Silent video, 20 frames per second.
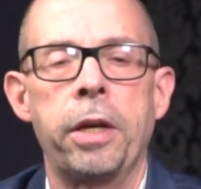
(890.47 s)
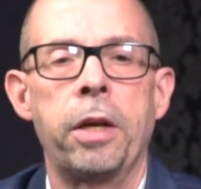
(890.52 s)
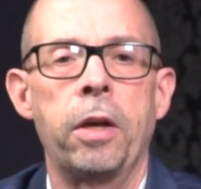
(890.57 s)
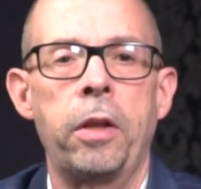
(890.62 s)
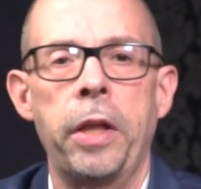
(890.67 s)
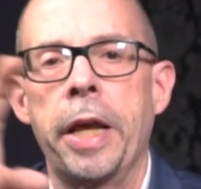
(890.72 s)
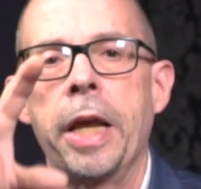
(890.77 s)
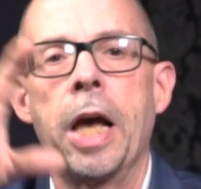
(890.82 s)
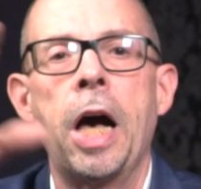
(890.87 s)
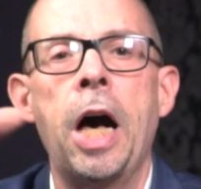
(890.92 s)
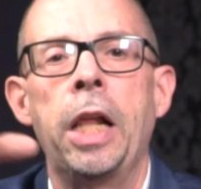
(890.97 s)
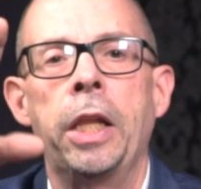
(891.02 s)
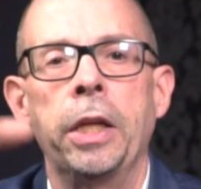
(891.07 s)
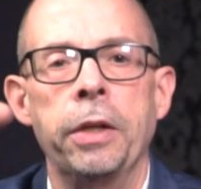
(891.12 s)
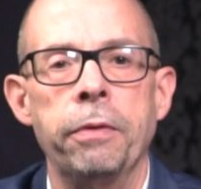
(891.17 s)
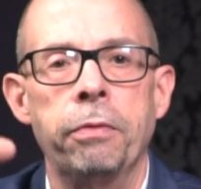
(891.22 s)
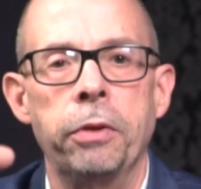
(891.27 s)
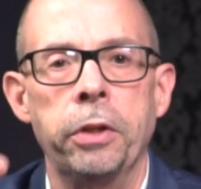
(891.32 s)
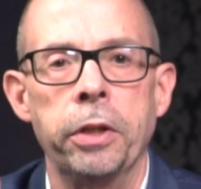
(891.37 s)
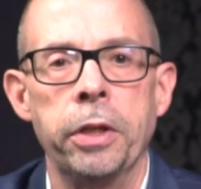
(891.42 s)
Like
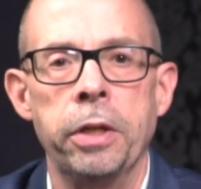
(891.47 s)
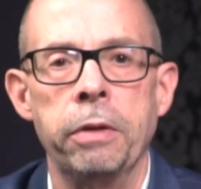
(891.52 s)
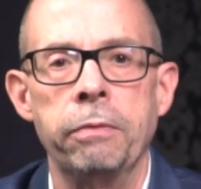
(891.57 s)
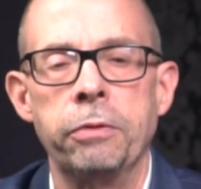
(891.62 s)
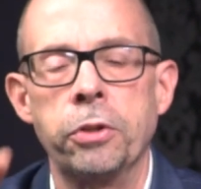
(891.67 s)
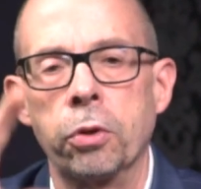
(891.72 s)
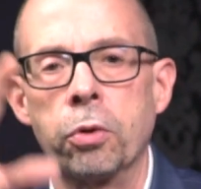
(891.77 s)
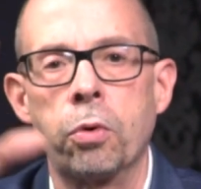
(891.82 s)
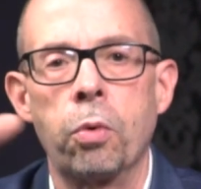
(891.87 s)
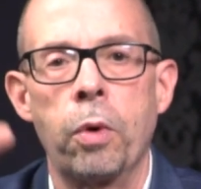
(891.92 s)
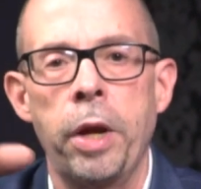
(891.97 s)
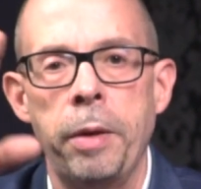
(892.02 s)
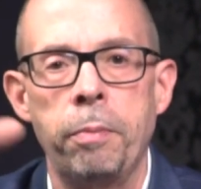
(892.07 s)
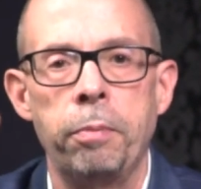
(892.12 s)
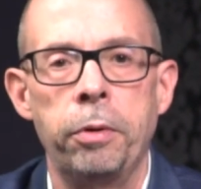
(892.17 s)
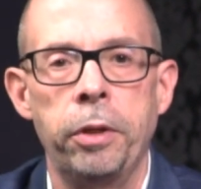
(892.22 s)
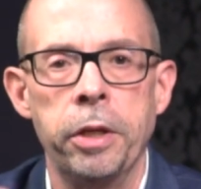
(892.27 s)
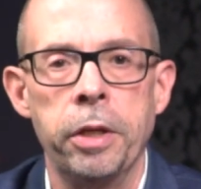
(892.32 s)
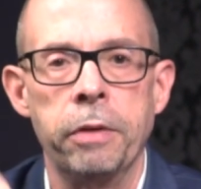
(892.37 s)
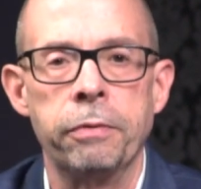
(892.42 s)
olive leaves or
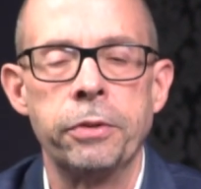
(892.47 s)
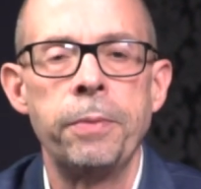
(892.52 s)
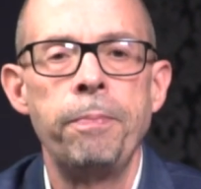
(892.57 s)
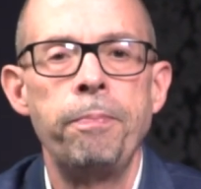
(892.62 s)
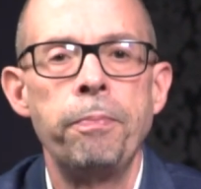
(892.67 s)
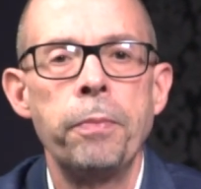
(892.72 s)
grape leaves.